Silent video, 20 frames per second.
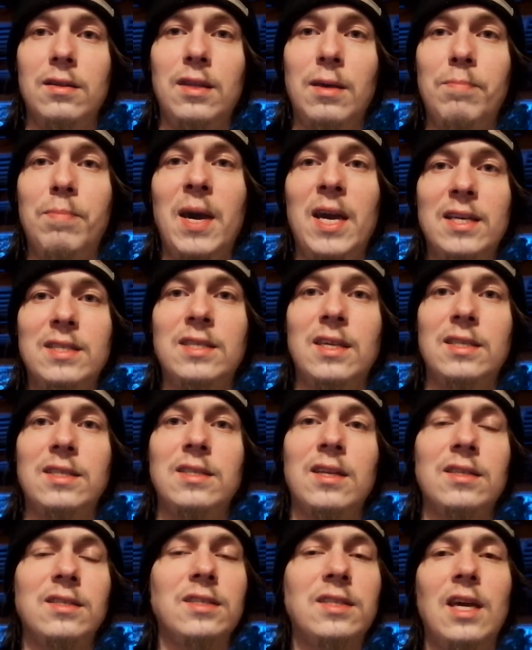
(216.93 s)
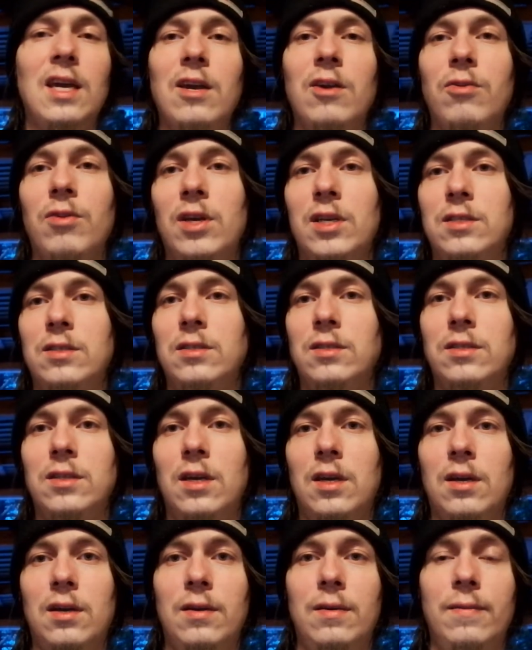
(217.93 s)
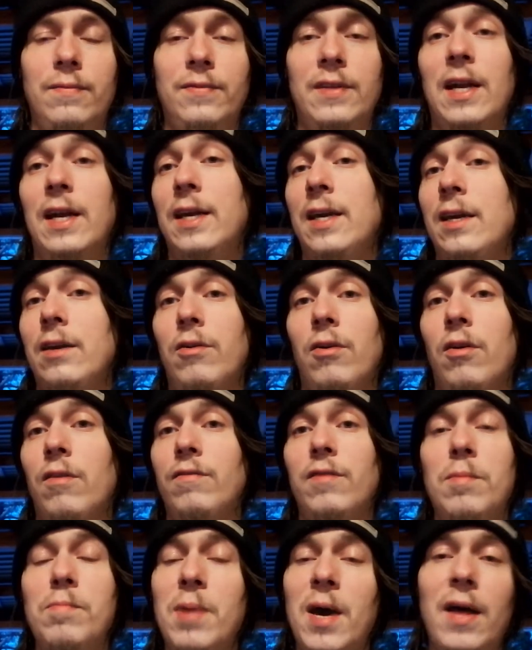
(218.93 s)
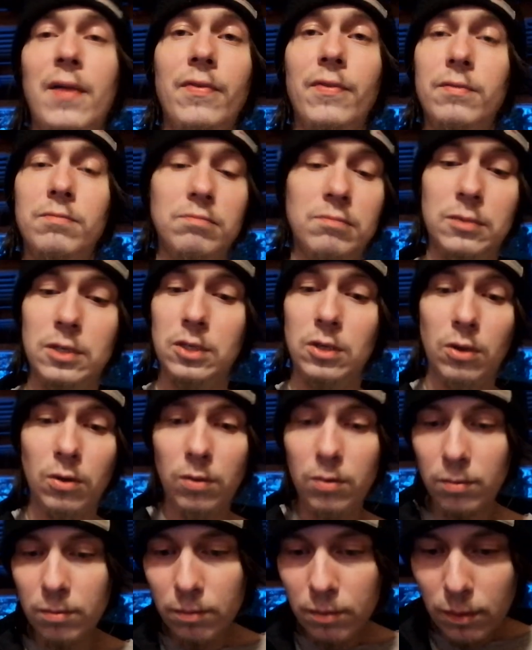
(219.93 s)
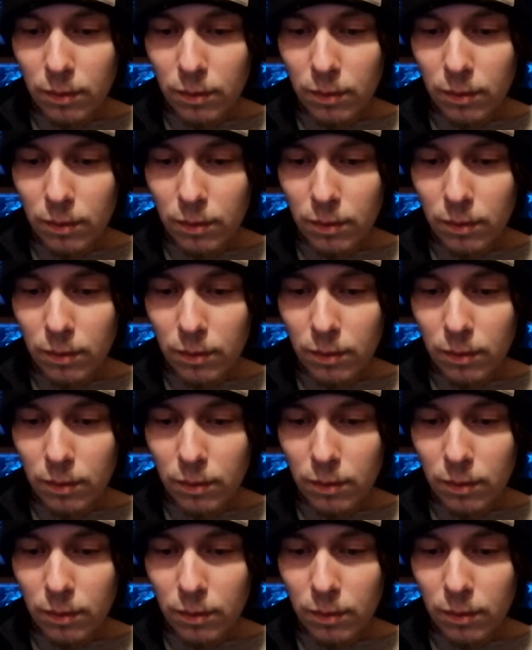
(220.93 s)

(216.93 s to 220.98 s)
bassist and singer, is the leader of the band. So